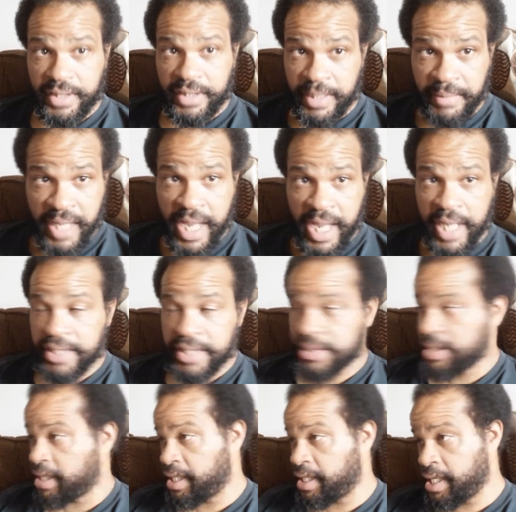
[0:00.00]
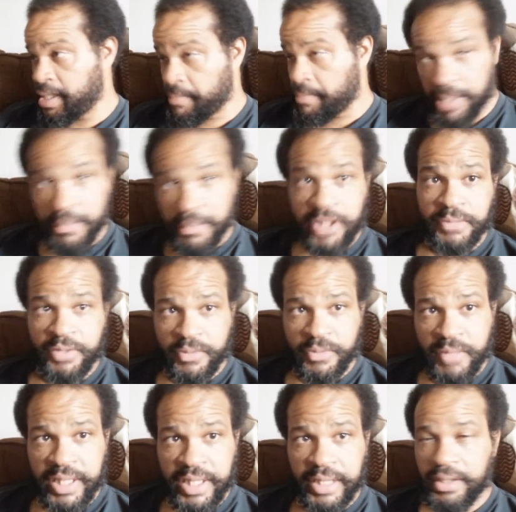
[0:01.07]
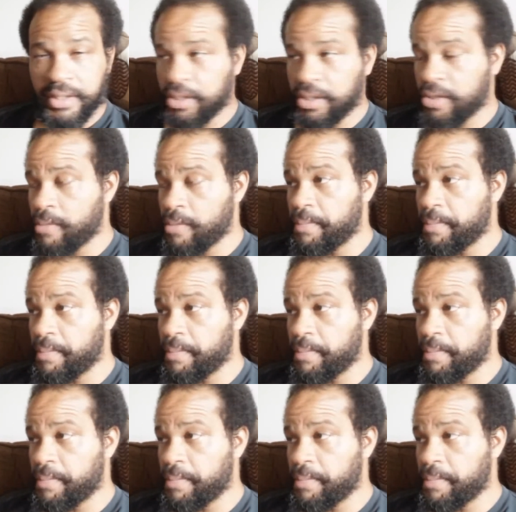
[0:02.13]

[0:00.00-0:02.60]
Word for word: them guys and, and make much more money, you know.